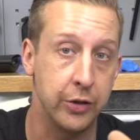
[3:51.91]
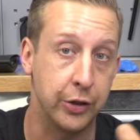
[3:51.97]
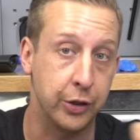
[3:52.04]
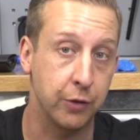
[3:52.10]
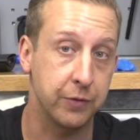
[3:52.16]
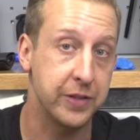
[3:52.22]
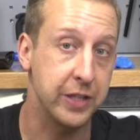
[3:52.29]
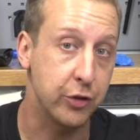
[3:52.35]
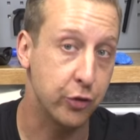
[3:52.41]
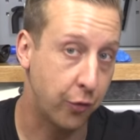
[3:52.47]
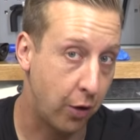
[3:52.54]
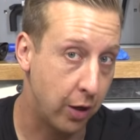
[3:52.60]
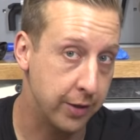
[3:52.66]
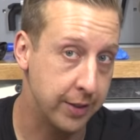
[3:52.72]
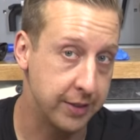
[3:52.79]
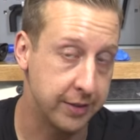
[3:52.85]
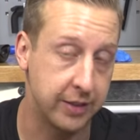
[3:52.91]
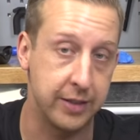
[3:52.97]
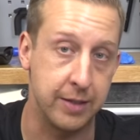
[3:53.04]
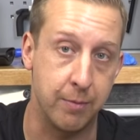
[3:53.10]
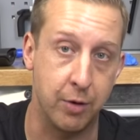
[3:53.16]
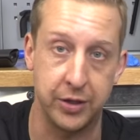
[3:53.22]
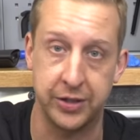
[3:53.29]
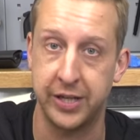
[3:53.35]
You can obviously try this because
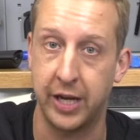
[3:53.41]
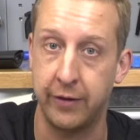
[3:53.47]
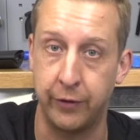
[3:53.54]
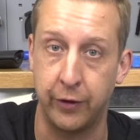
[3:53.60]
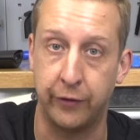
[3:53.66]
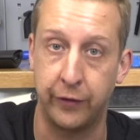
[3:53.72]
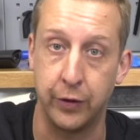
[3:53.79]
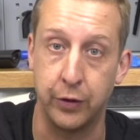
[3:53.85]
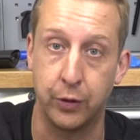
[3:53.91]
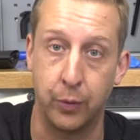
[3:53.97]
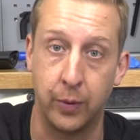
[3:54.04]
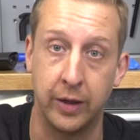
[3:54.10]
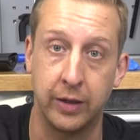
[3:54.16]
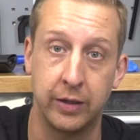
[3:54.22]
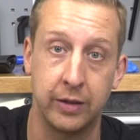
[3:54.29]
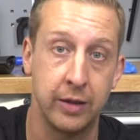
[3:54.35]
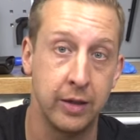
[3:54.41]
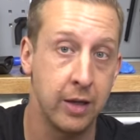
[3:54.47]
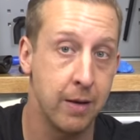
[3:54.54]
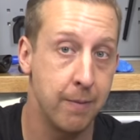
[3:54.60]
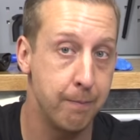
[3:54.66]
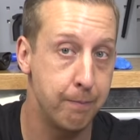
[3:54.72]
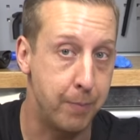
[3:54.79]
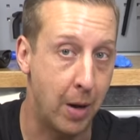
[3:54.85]
it might save you a few quid,
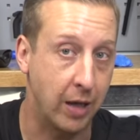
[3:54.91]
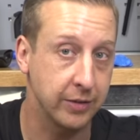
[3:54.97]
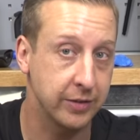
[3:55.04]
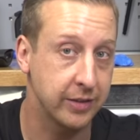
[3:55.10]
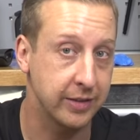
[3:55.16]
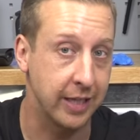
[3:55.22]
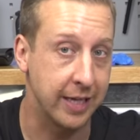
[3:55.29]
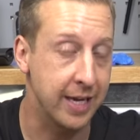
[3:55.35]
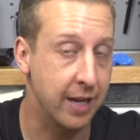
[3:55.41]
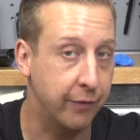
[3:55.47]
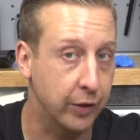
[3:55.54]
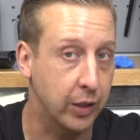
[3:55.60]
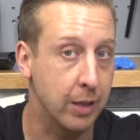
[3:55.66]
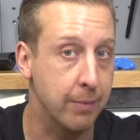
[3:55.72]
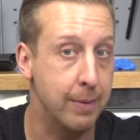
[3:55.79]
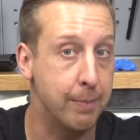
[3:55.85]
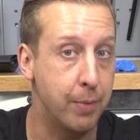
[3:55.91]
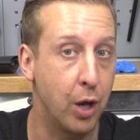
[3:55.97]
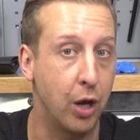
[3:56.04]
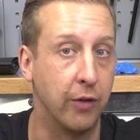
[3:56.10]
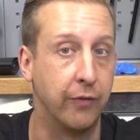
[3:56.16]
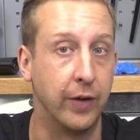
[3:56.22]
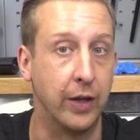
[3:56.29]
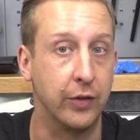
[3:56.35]
but they're never going to be
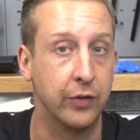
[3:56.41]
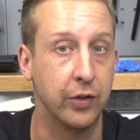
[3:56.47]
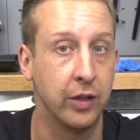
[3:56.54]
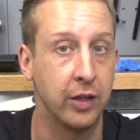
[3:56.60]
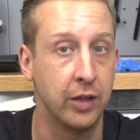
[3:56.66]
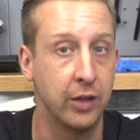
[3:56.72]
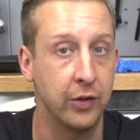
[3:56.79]
perfect.